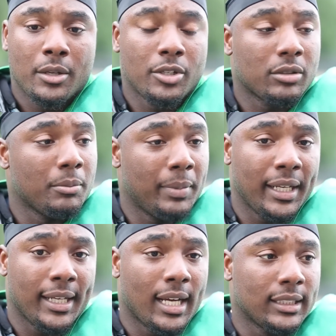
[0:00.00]
you know, some
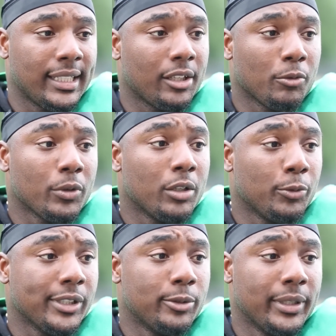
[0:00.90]
big guys that can run
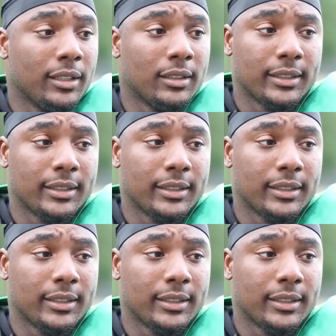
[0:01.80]
real well,